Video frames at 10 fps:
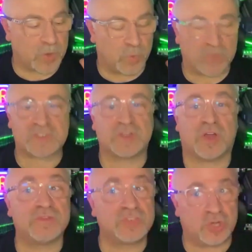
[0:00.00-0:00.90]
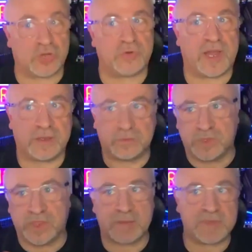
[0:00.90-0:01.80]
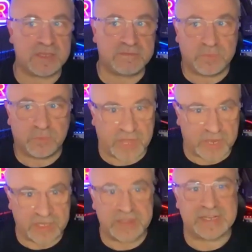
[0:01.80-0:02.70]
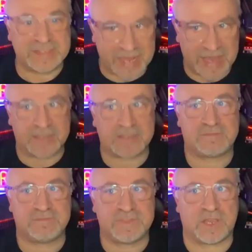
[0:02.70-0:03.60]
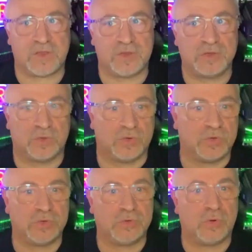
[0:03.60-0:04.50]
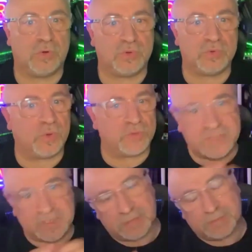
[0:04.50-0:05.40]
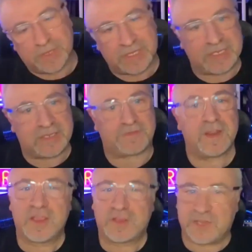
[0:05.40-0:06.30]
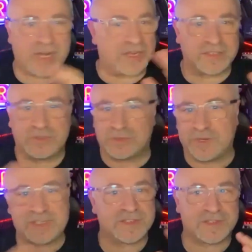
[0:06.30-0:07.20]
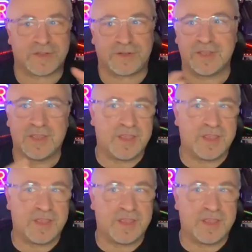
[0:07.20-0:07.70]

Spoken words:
What style of genre will they be? Were they in that dance zone or completely different? Because I had to listen to a recent song.